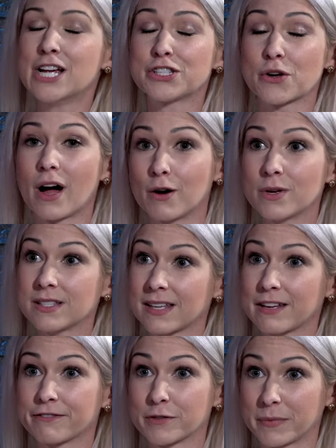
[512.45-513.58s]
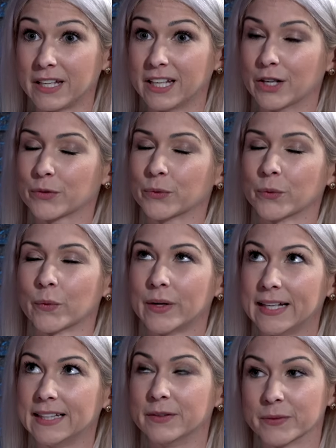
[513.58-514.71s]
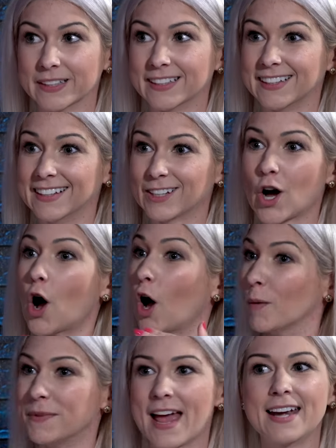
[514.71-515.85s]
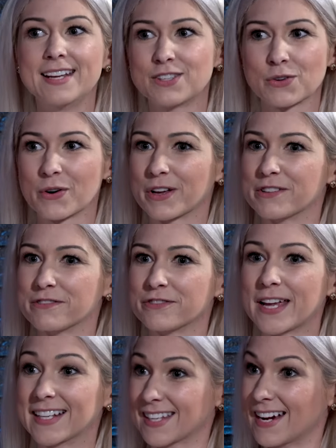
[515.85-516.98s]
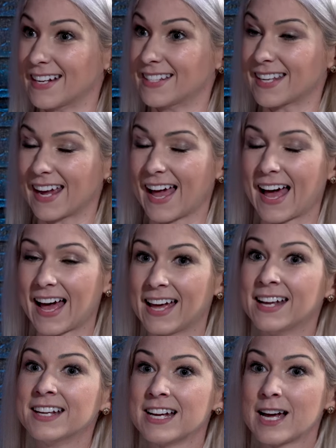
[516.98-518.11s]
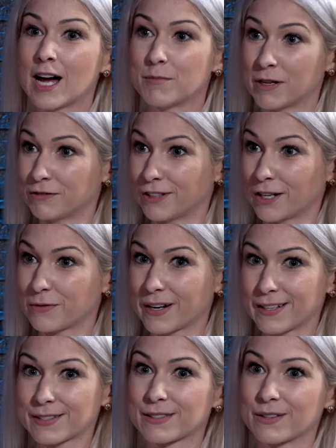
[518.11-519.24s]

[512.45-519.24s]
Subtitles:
So I will say for me, it really, really calmed any sort of anxieties that I had about flood risk.